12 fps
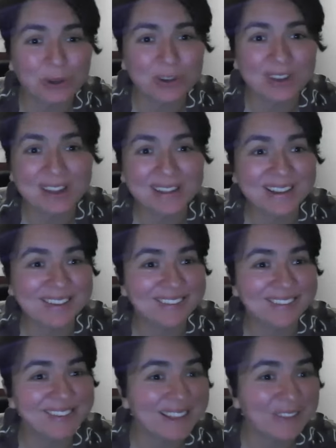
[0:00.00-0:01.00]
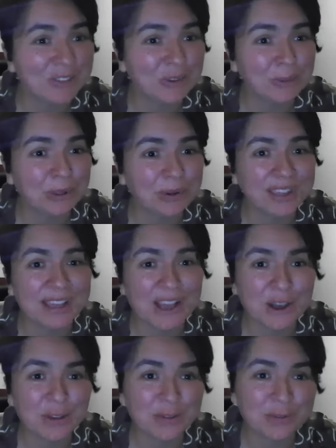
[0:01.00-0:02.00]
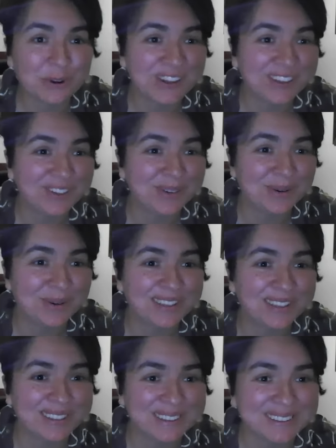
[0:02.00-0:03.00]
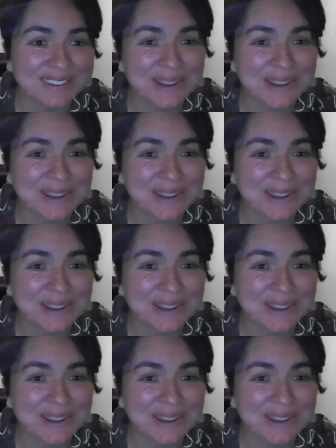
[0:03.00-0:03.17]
What are like signs to be looking out for at a creek?